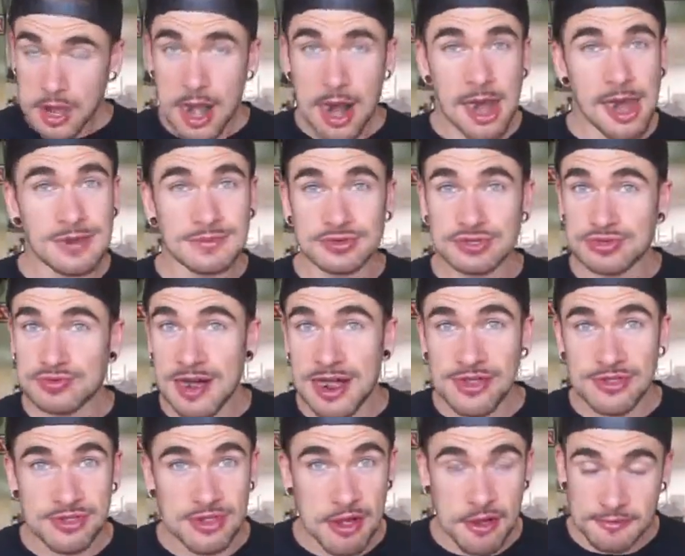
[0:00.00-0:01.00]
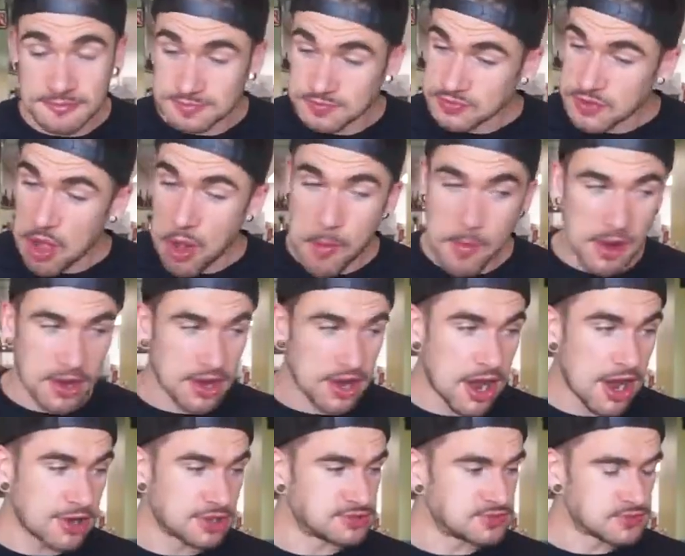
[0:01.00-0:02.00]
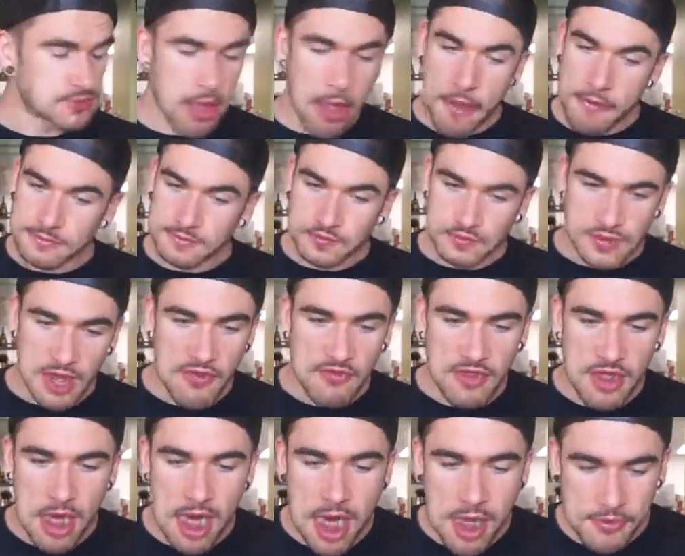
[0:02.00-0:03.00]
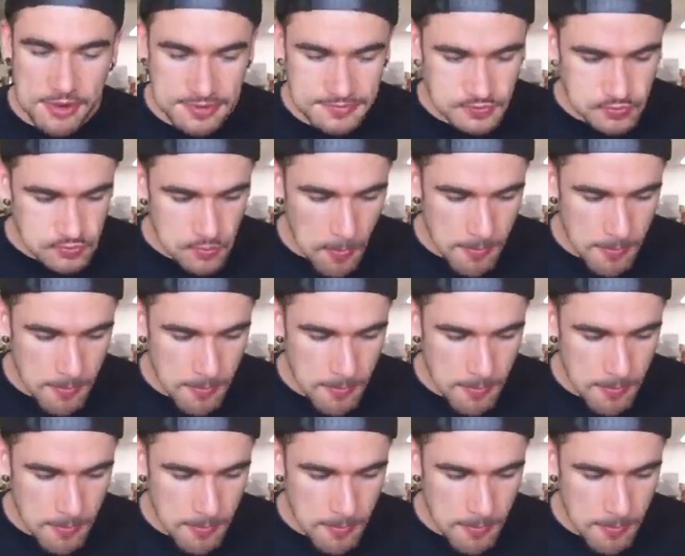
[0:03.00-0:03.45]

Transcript: I'm sweating though. Oh my gosh. Definitely a hot one.